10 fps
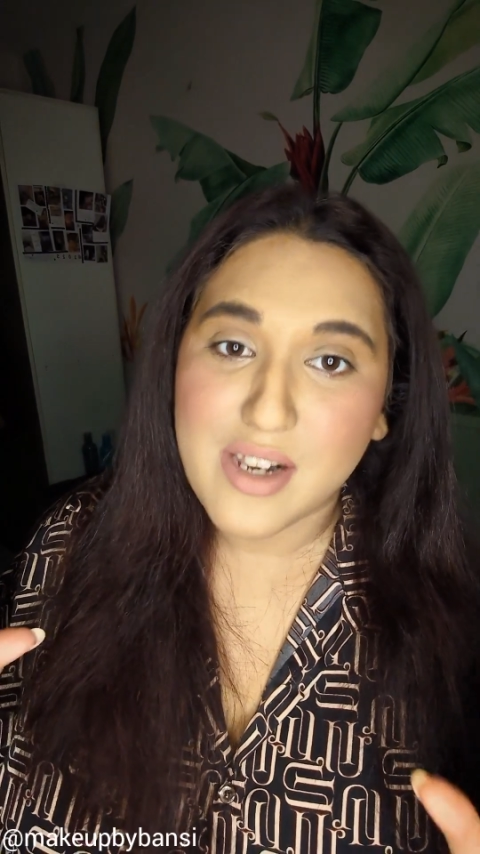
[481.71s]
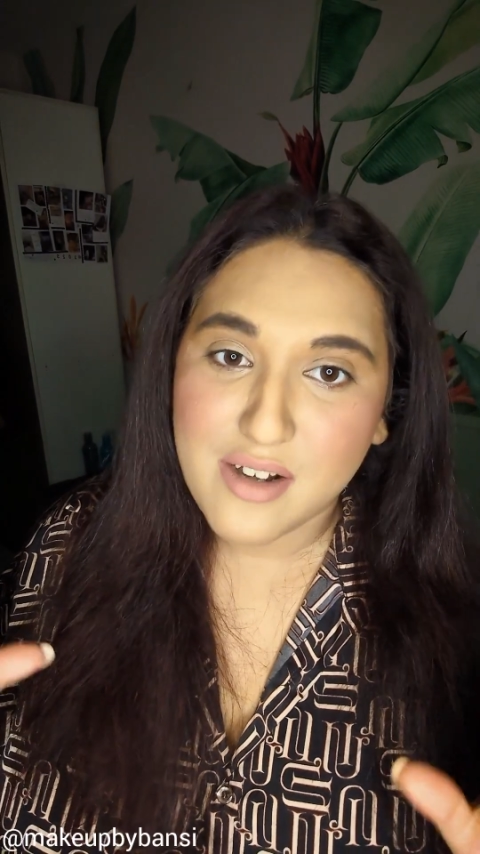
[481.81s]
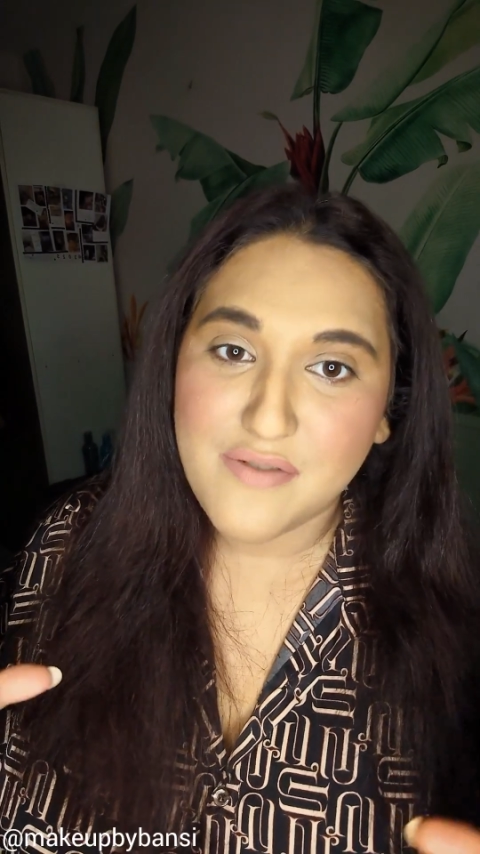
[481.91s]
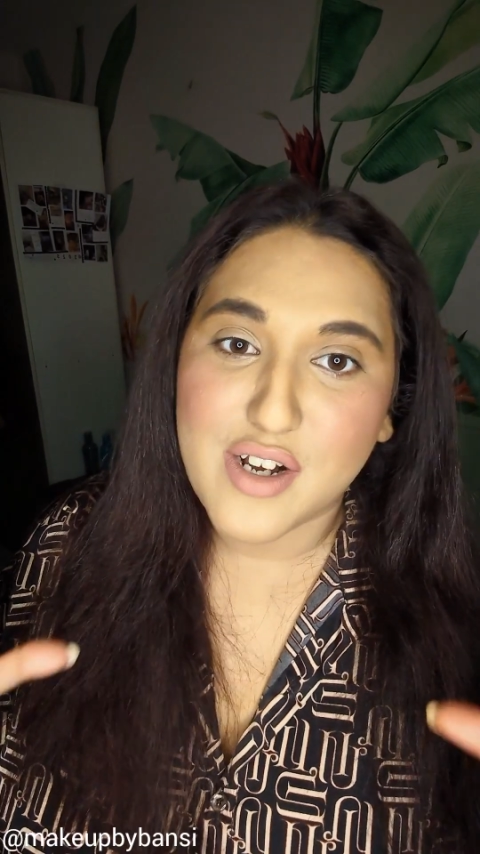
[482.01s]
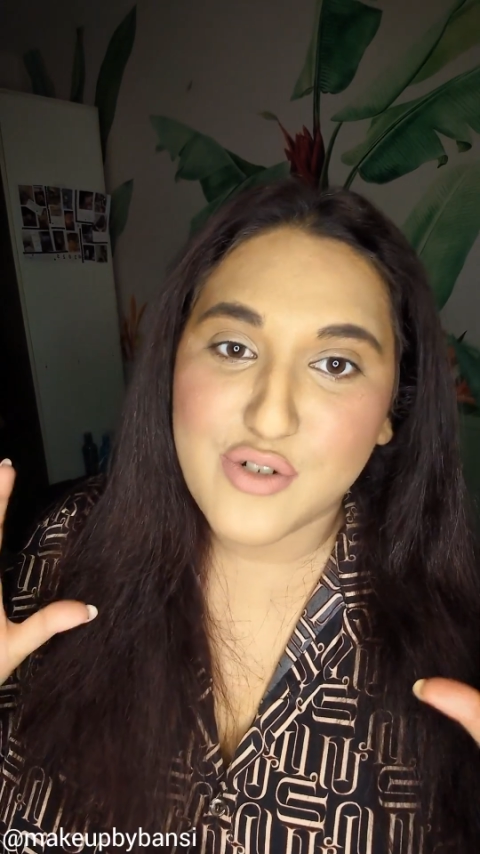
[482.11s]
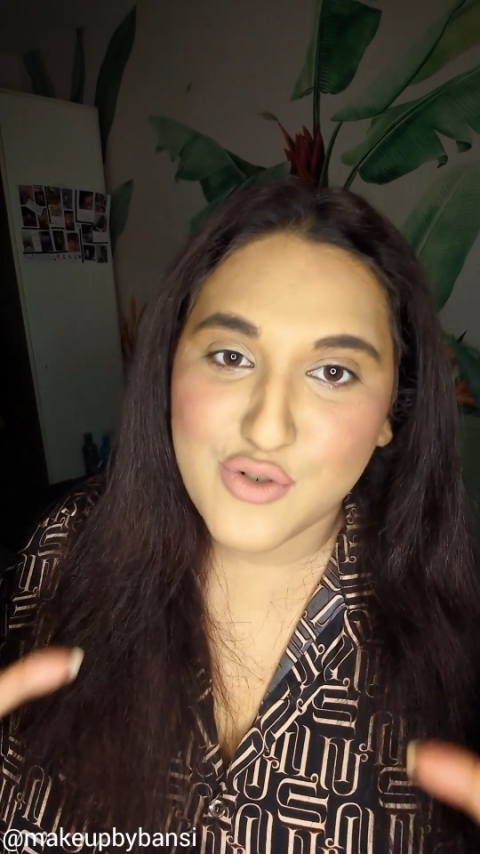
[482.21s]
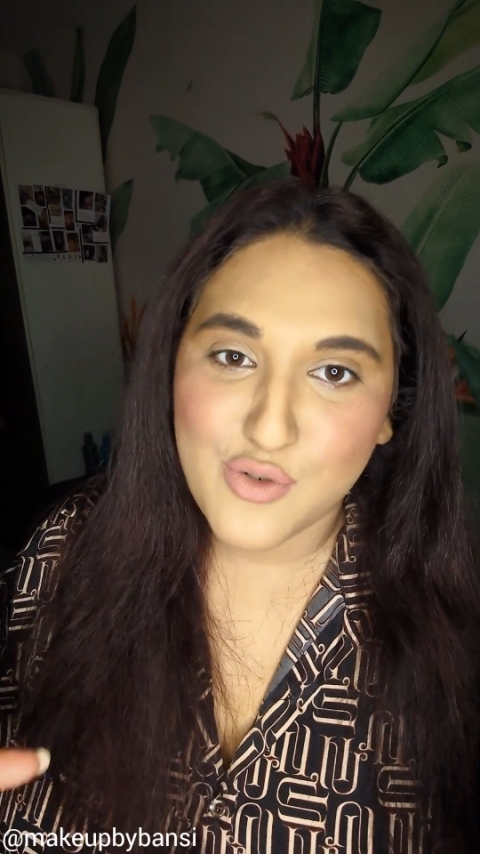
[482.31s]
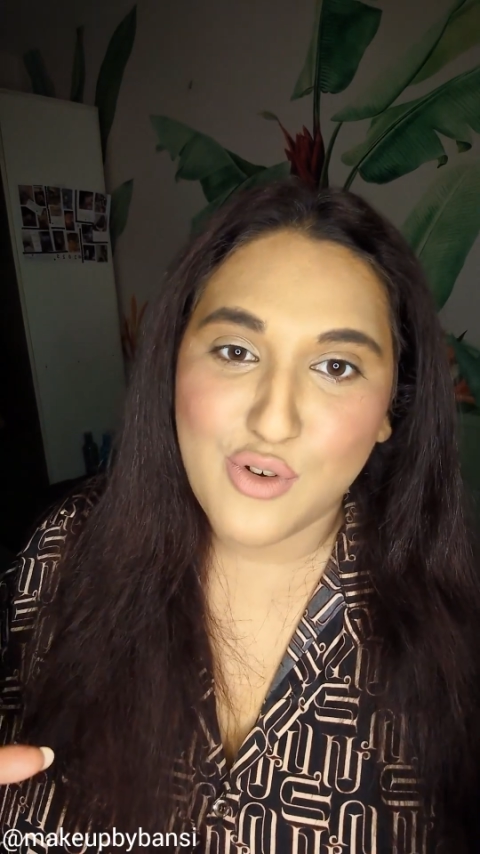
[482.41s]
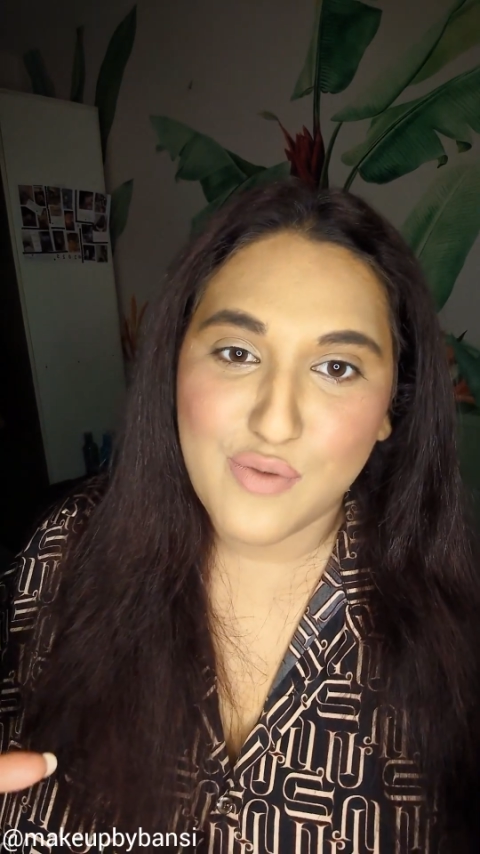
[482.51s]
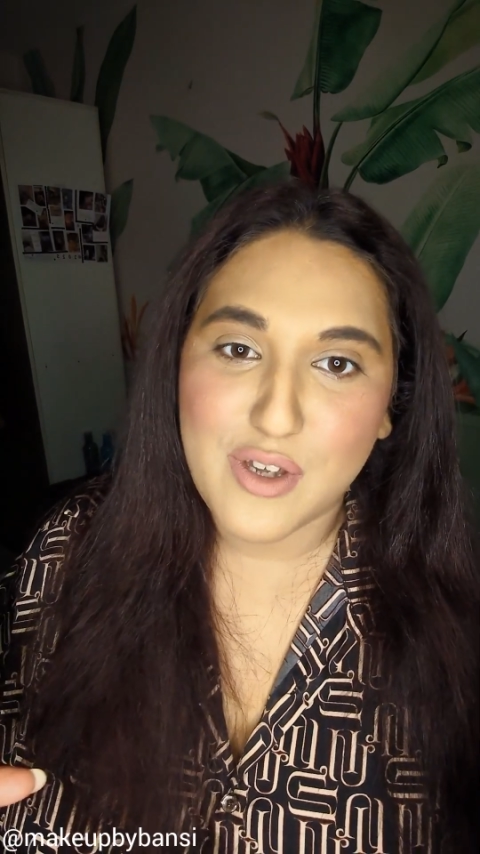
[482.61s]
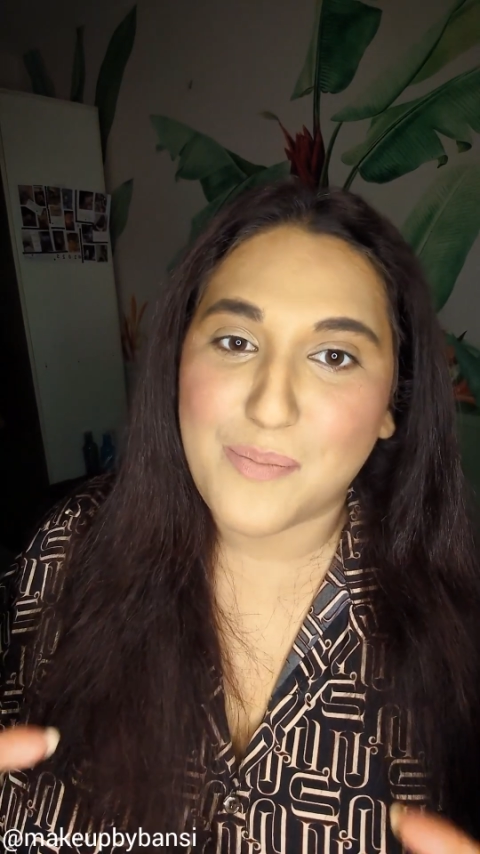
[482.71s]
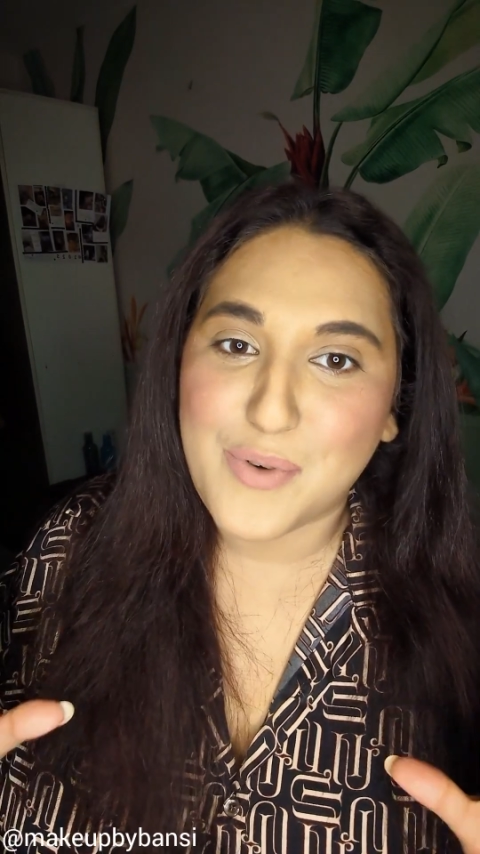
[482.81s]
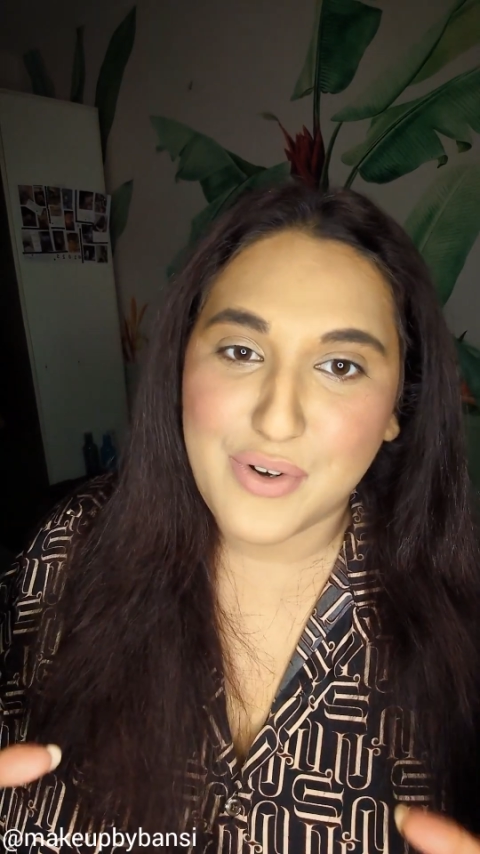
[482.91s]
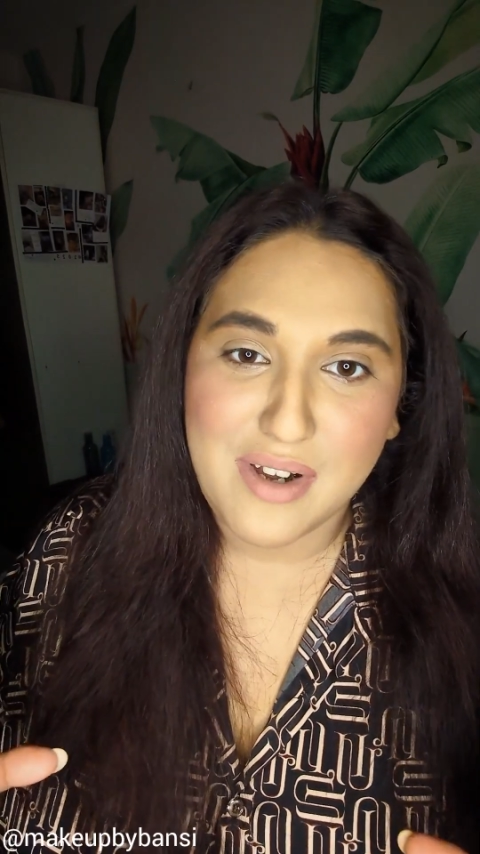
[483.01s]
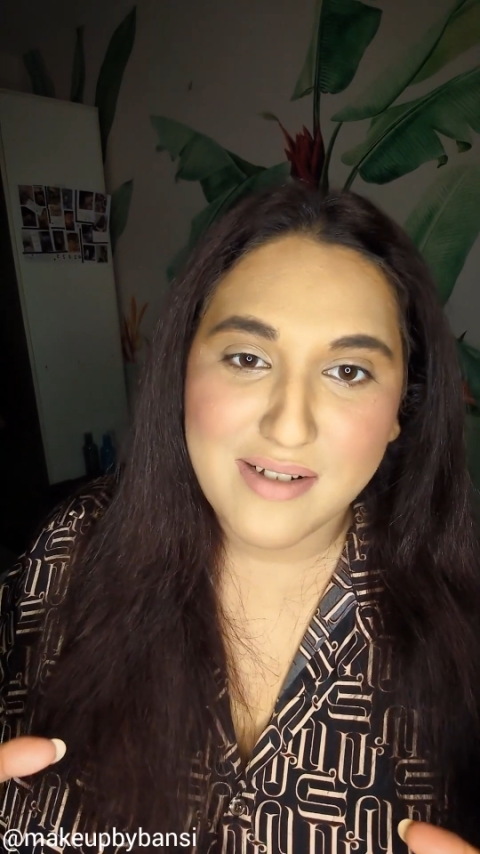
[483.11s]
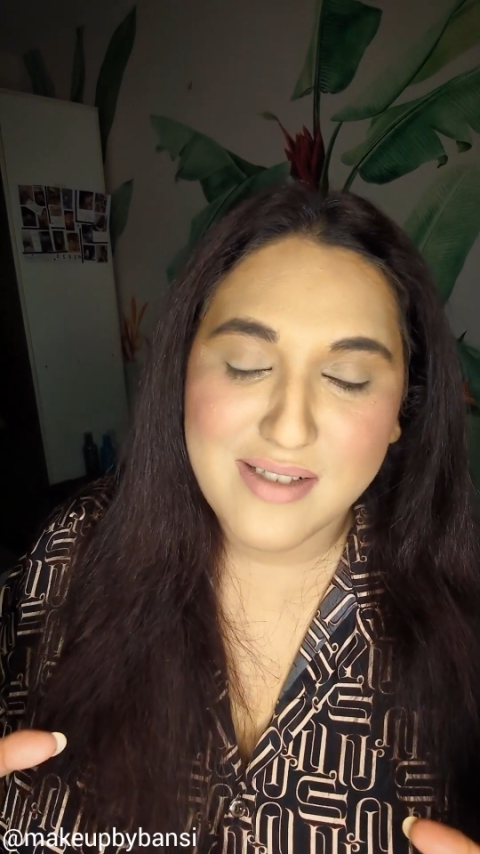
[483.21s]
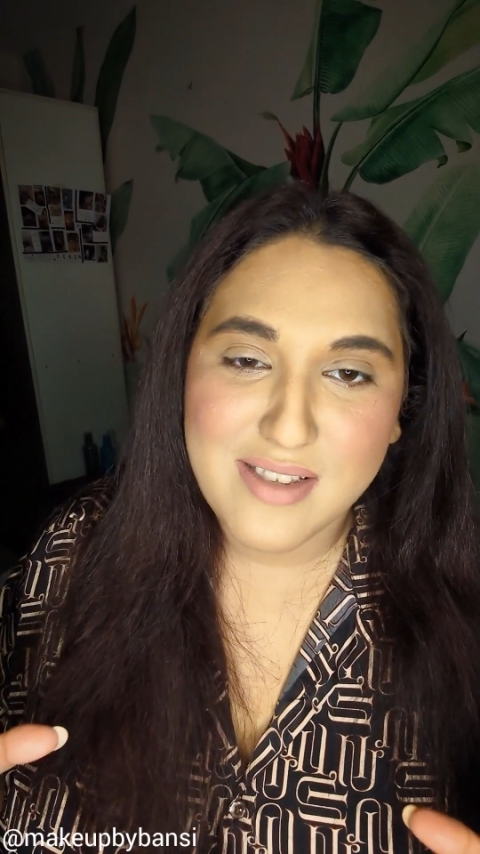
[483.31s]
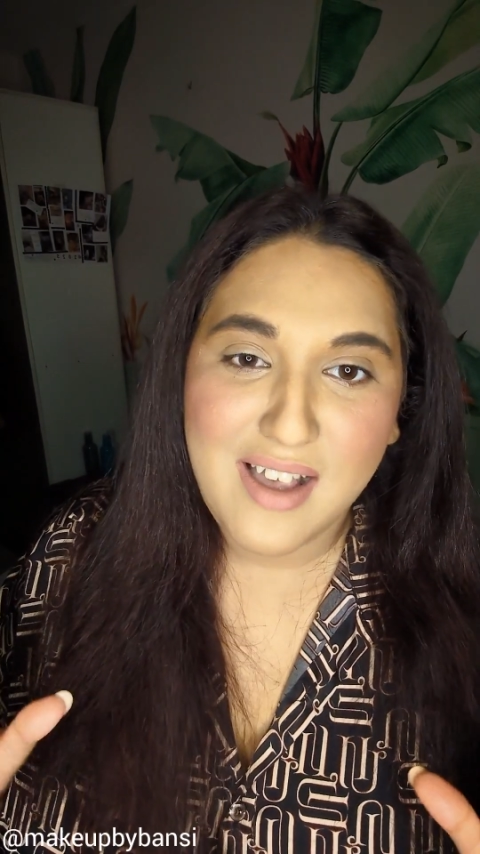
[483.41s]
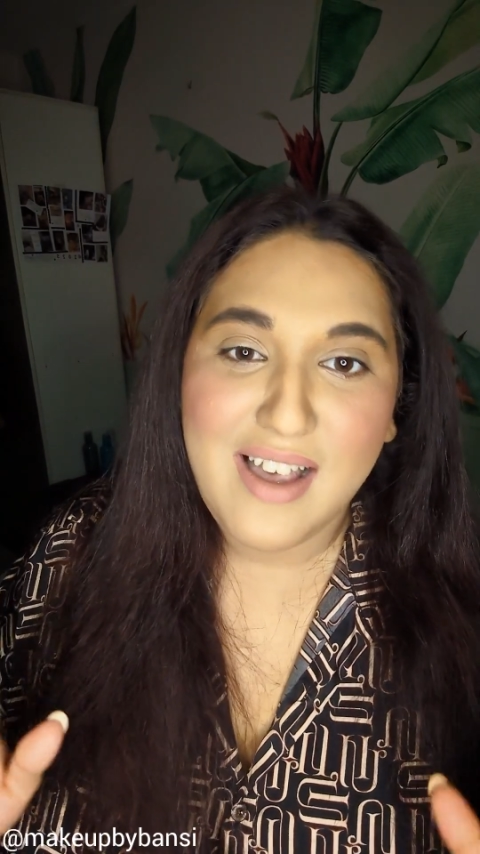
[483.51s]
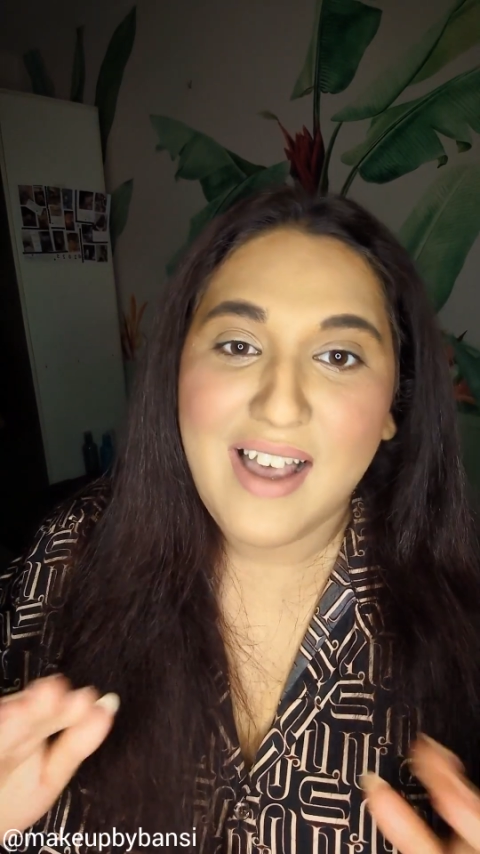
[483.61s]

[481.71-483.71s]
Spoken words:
enough control over your products,